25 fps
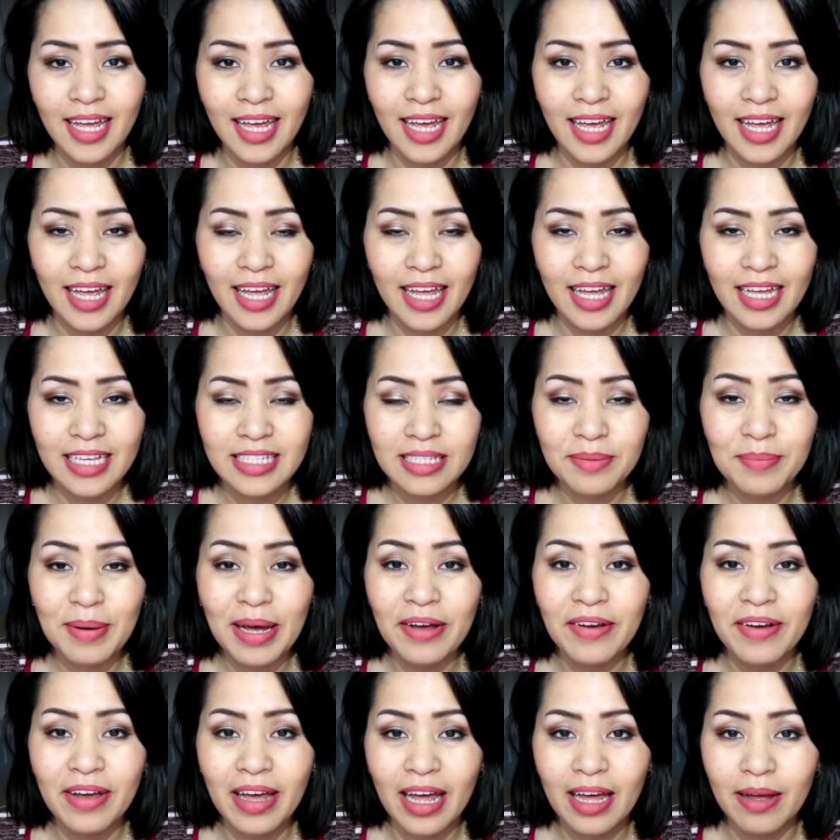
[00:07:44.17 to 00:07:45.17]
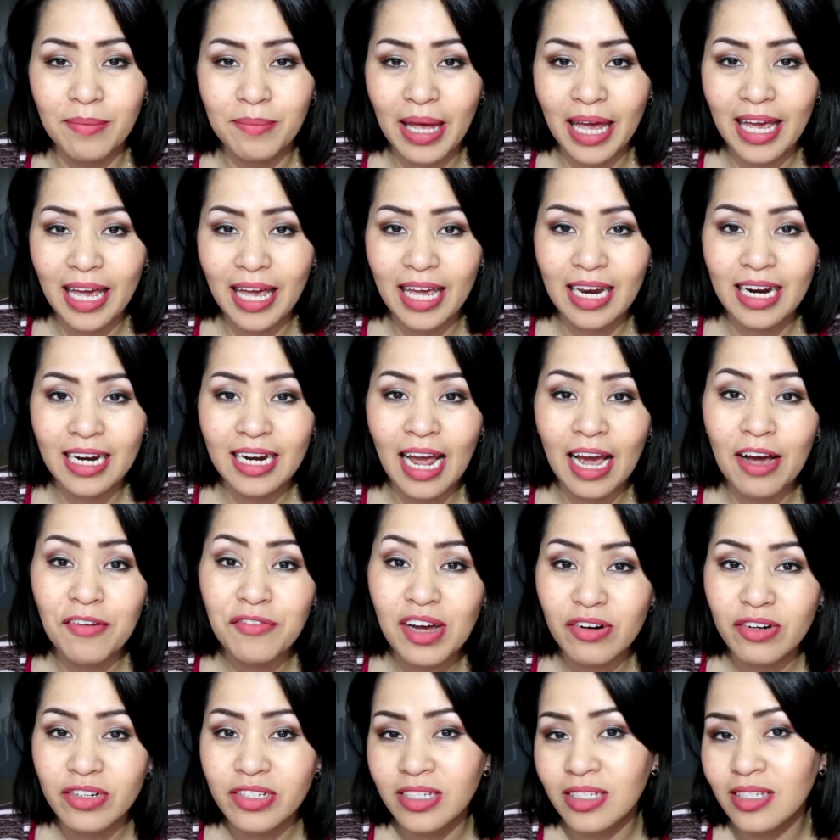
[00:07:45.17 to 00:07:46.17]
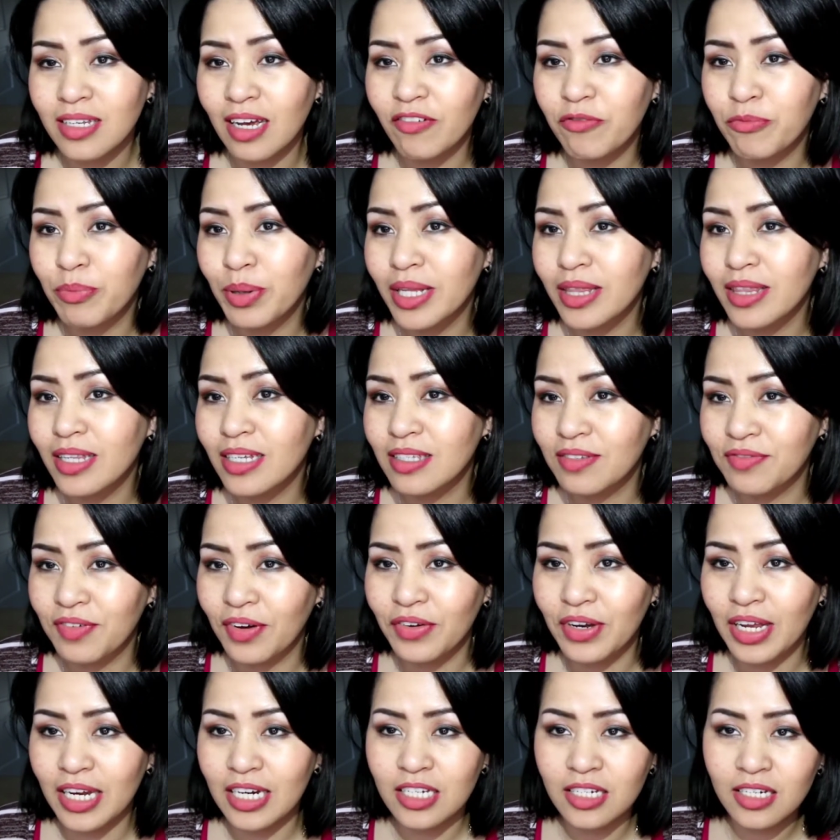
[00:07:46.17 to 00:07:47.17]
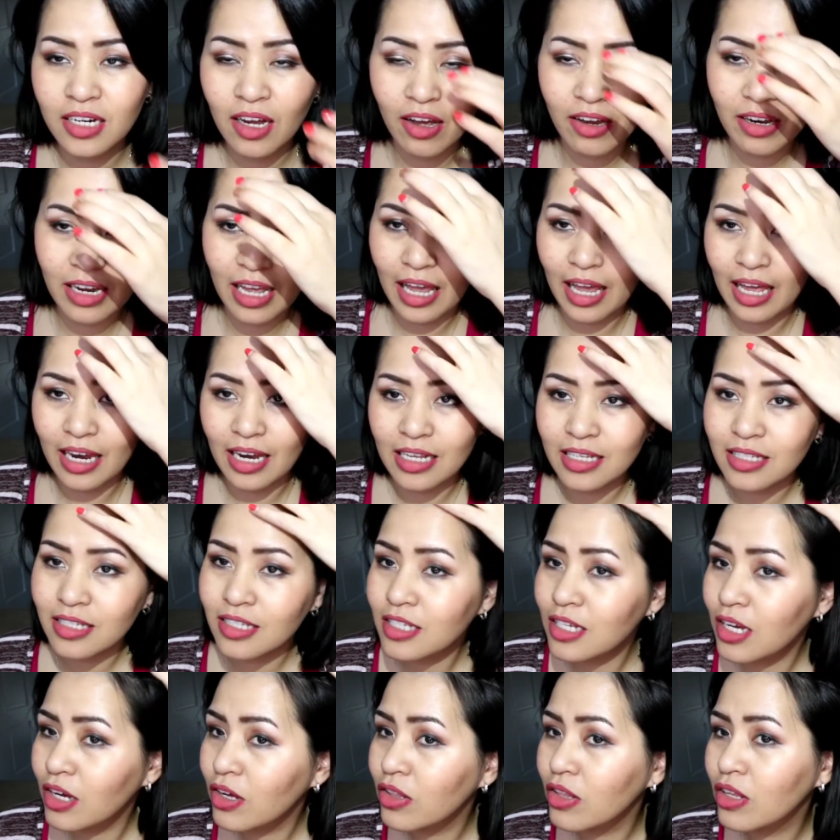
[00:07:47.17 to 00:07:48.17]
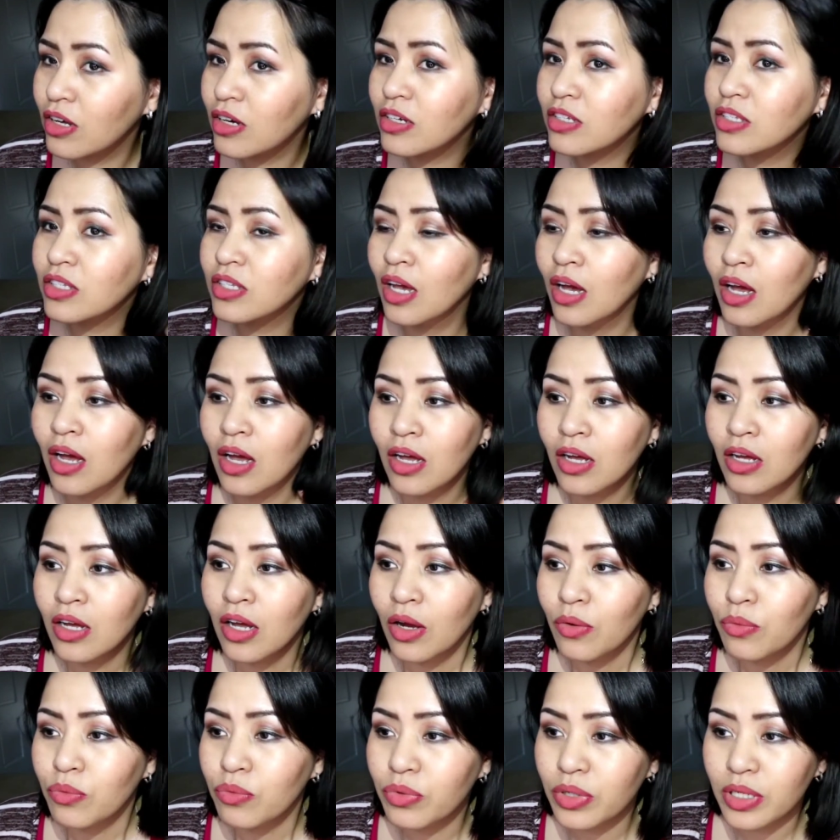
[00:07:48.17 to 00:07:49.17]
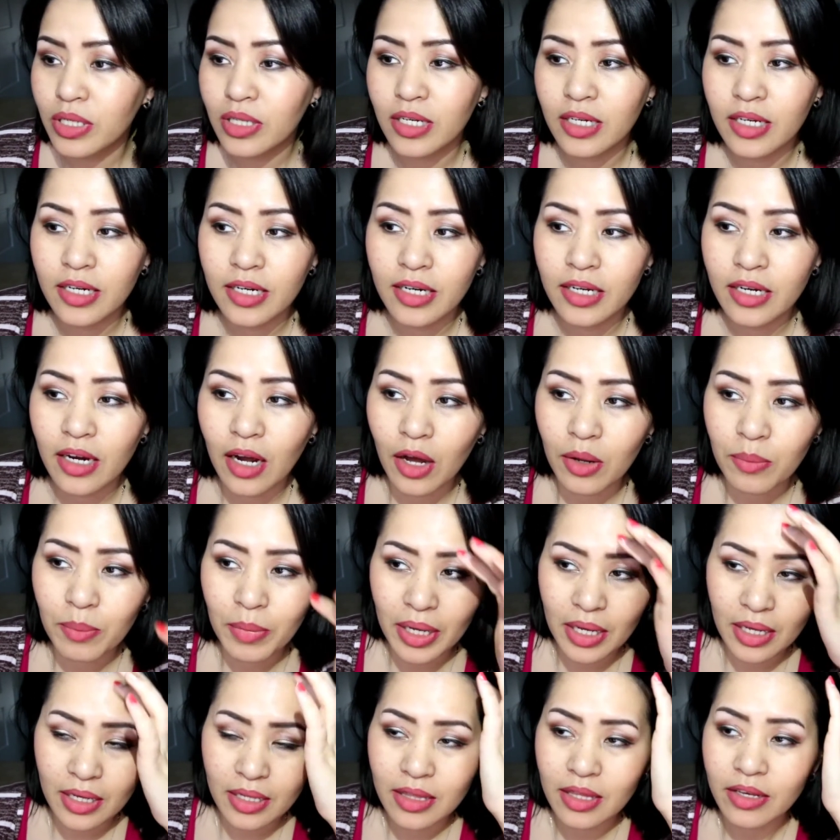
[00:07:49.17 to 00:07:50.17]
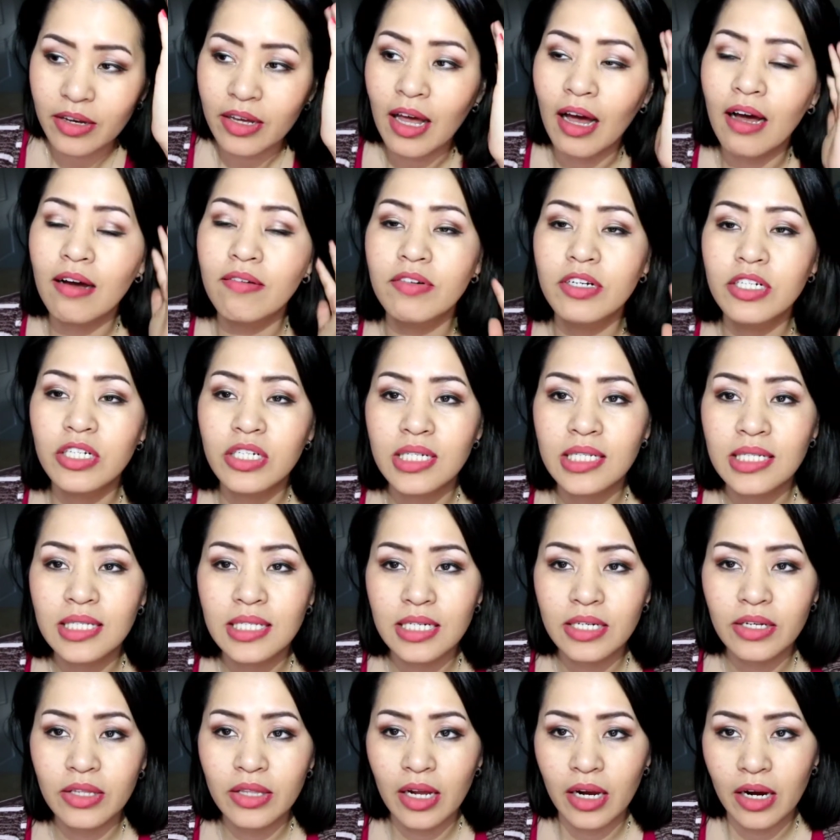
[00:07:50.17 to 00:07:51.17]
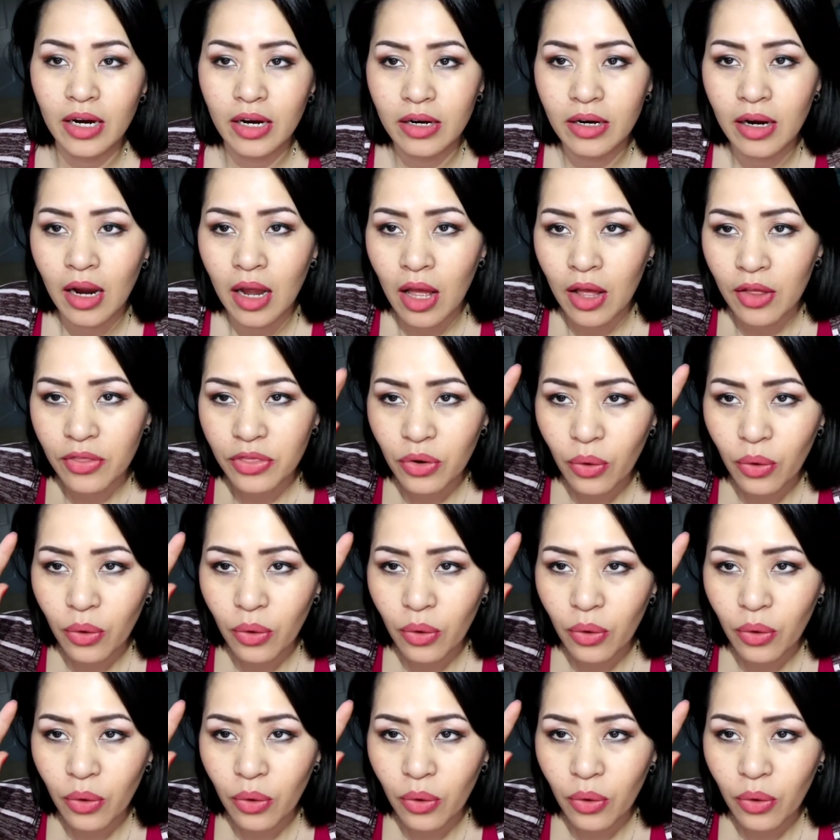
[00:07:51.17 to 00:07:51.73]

And it's about 8.5 hours since I've put this foundation on, and it still looks really good on me. The coverage is still there.